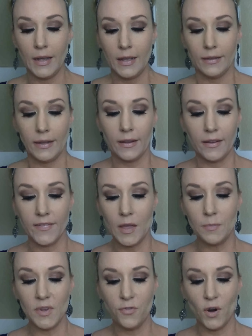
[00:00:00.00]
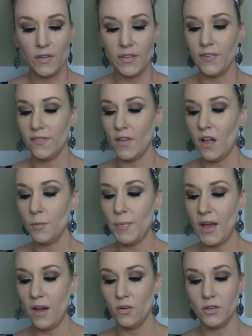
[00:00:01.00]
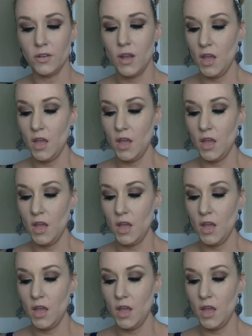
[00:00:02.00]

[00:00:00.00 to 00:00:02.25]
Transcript: Like I said before, this is all about,